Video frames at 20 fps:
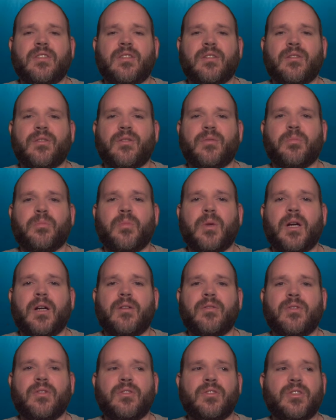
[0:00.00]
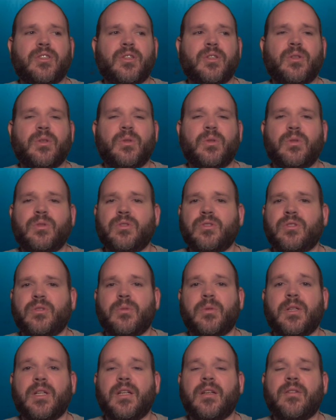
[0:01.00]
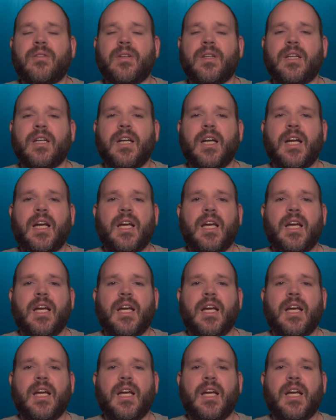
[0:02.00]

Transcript: of Marvel shows or whatever,